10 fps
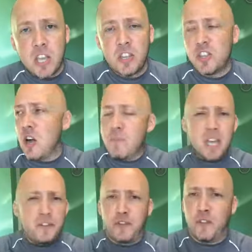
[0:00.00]
Don't be
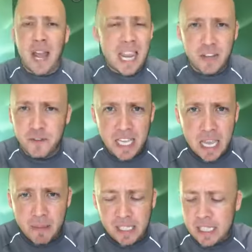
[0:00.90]
afraid of
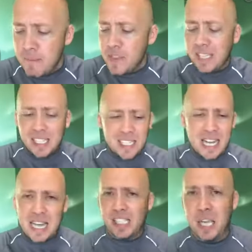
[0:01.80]
demons. This is
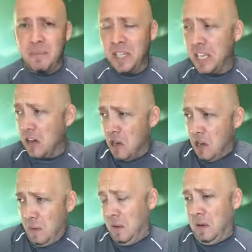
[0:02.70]
not something to go, ooh,
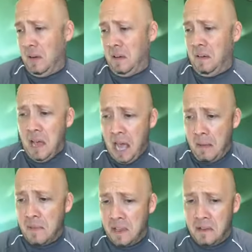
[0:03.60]
I'm
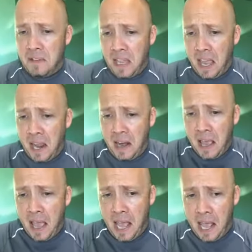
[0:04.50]
so scared.
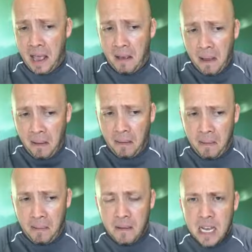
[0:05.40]
Ah,
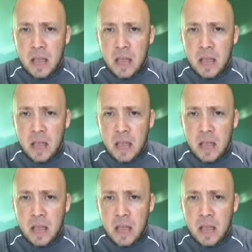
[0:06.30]
ah.